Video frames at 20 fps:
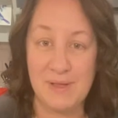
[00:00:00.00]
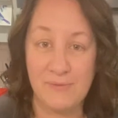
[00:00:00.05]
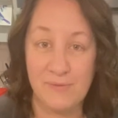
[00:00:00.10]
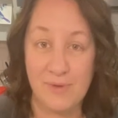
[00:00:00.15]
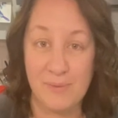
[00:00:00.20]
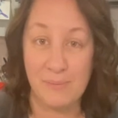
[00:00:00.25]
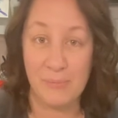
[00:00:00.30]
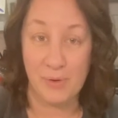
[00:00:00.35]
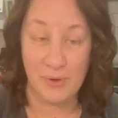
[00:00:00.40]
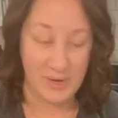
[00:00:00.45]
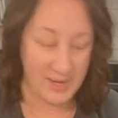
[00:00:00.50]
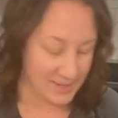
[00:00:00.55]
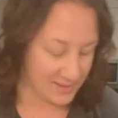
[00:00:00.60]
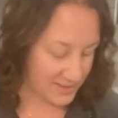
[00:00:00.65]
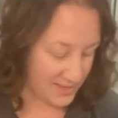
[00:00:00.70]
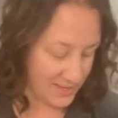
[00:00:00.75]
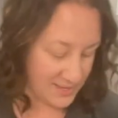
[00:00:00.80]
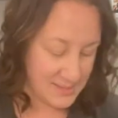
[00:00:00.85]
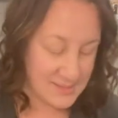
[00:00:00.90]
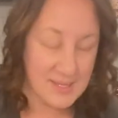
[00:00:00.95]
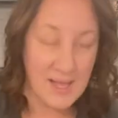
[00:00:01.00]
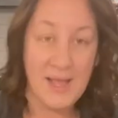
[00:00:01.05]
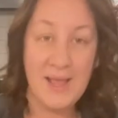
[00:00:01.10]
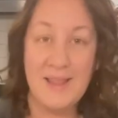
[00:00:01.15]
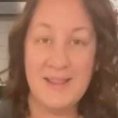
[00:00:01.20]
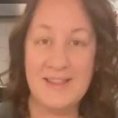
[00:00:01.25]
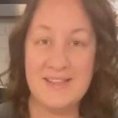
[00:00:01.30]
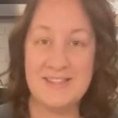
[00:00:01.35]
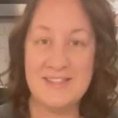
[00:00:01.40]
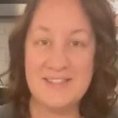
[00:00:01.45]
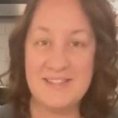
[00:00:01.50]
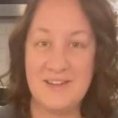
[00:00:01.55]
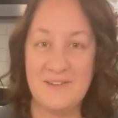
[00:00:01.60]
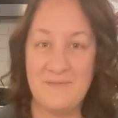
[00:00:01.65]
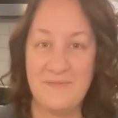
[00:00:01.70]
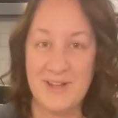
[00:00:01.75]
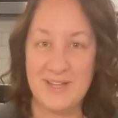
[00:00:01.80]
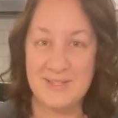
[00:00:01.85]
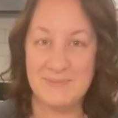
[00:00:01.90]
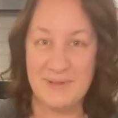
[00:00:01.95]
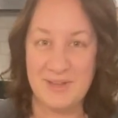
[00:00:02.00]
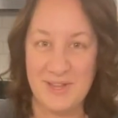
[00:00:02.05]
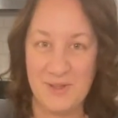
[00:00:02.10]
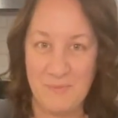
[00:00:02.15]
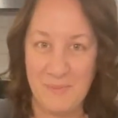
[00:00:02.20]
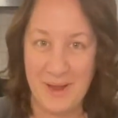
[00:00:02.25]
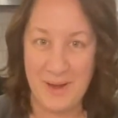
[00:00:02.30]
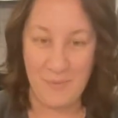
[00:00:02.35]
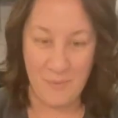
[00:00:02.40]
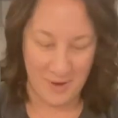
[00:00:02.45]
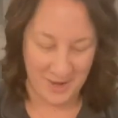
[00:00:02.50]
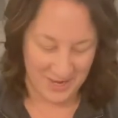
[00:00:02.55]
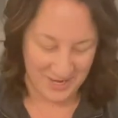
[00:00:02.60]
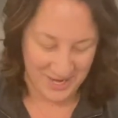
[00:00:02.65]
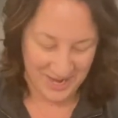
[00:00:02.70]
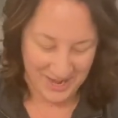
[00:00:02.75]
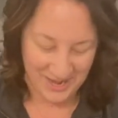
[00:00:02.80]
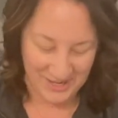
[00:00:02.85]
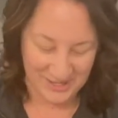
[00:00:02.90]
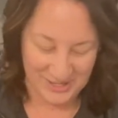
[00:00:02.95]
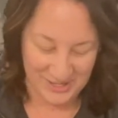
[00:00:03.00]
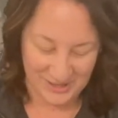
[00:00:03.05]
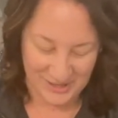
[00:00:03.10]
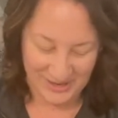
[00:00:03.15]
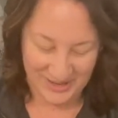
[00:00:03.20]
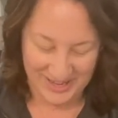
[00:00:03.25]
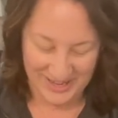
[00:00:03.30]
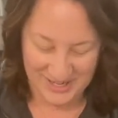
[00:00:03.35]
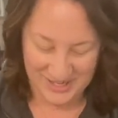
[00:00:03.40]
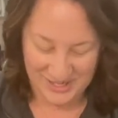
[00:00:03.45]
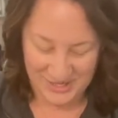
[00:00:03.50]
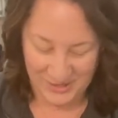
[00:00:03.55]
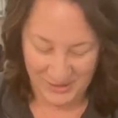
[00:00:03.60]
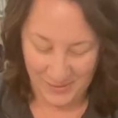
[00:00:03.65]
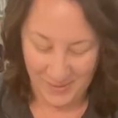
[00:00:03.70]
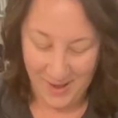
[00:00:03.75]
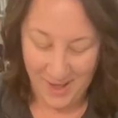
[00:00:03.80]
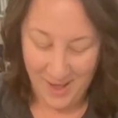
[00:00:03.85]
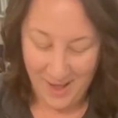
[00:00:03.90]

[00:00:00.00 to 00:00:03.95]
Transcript: from burning things, this is an investment you might want to look into.